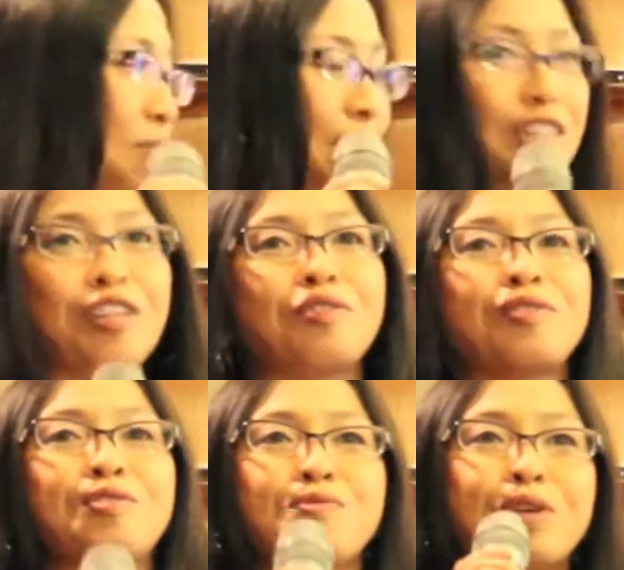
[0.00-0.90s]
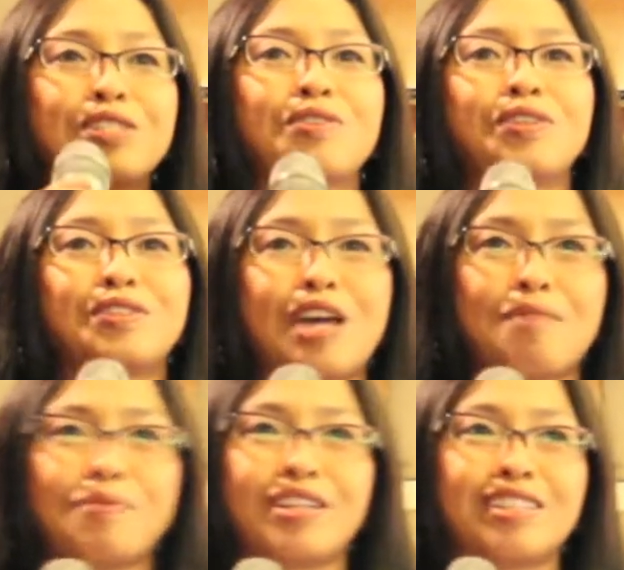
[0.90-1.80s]
be leading you through what's going to
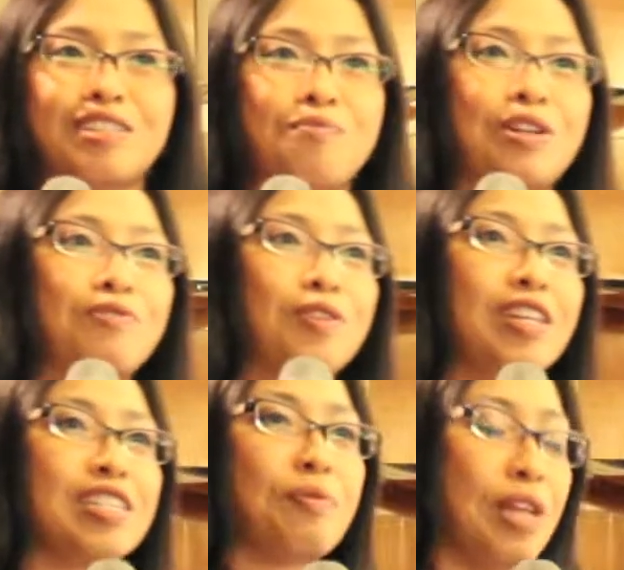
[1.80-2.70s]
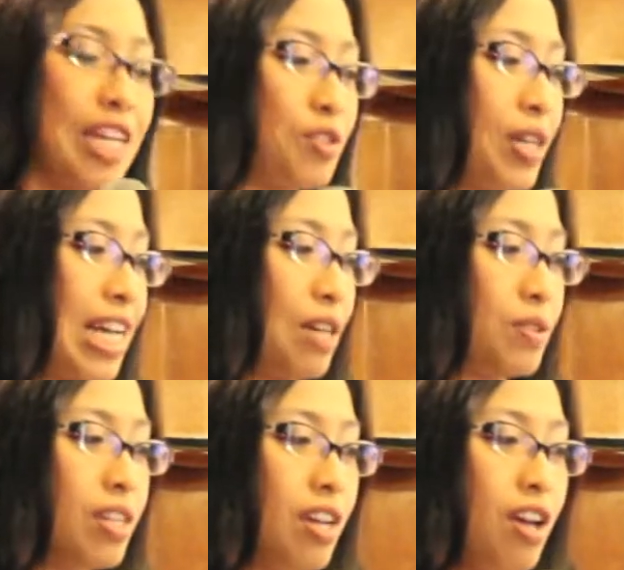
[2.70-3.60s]
happen and some wonderful things that we'd like to
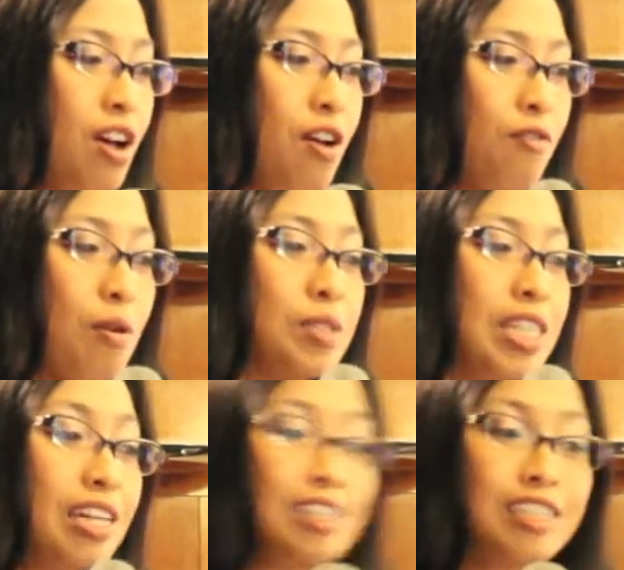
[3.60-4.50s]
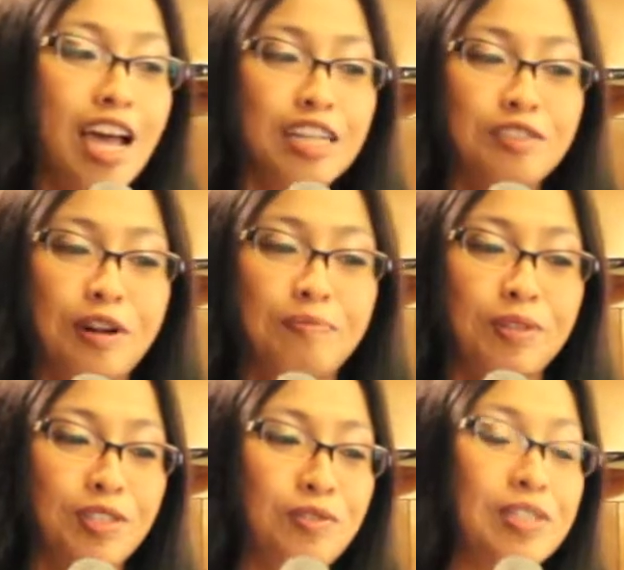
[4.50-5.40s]
announce. From stunning
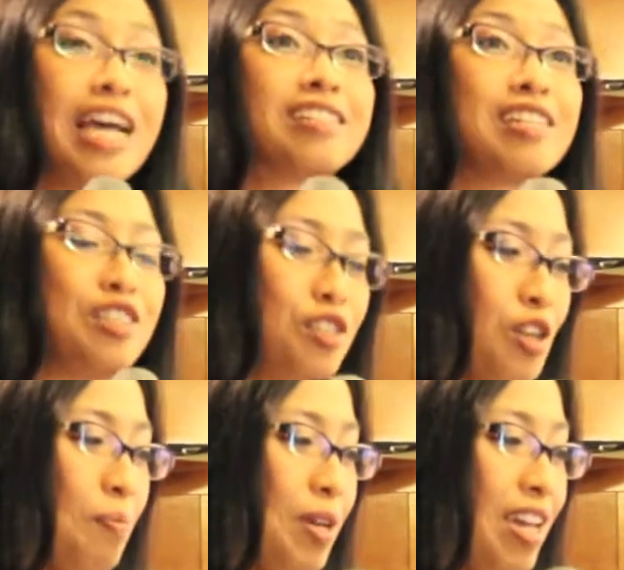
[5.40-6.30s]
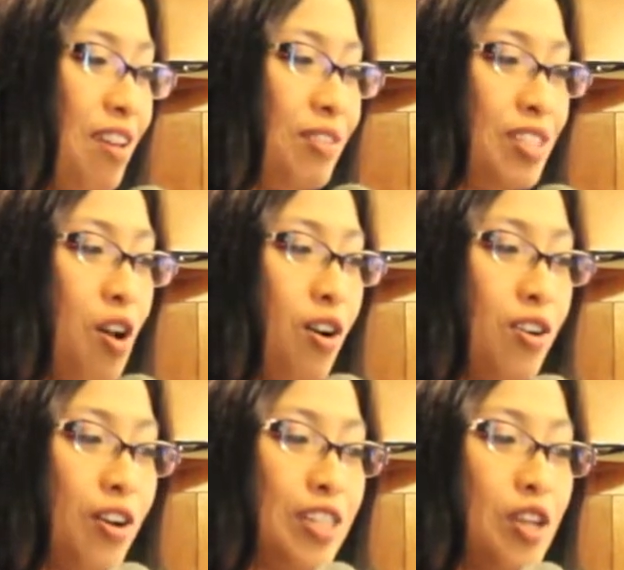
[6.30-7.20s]
skyscrapers to dazzling shopping havens, Hong
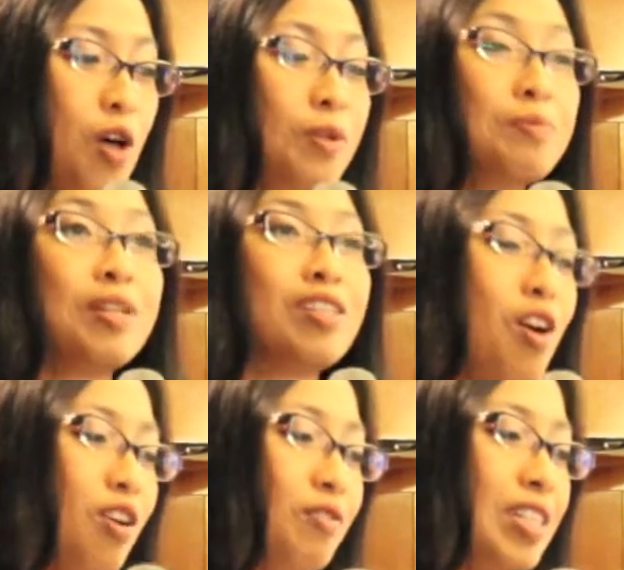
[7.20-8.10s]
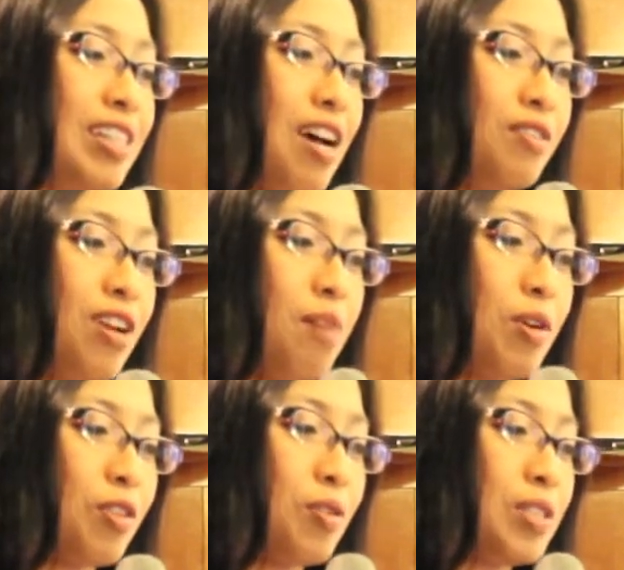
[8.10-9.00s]
Kong has always been the talk of the town
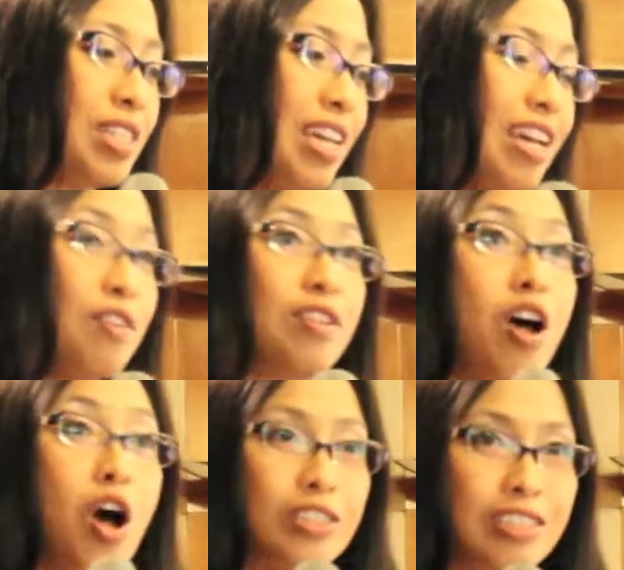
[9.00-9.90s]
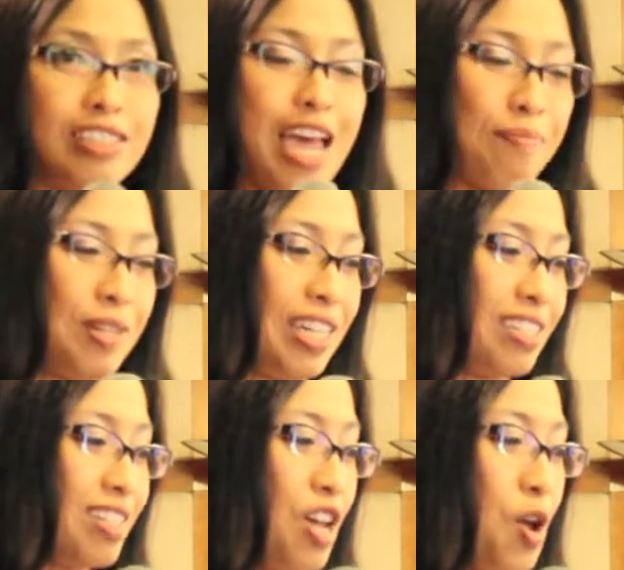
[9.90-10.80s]
among those seeking out the hottest happenings.